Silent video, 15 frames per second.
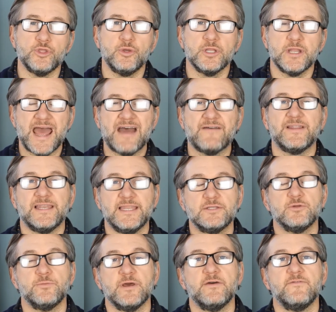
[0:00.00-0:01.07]
You can have a
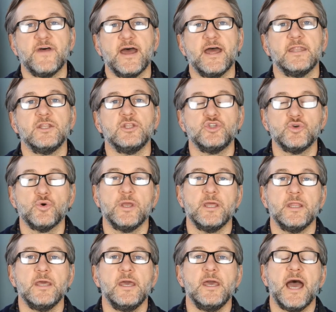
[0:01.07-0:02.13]
little bit of that and enjoy
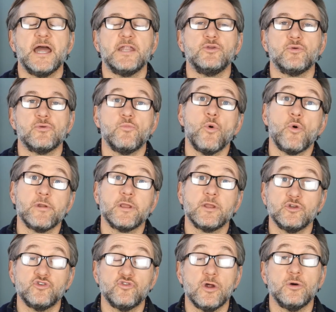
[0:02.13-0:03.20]
it, and you're more in
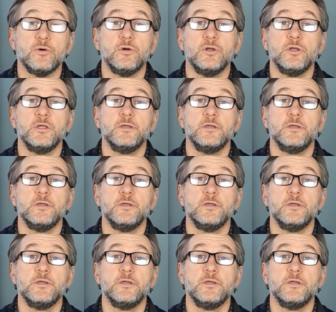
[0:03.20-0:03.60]
control.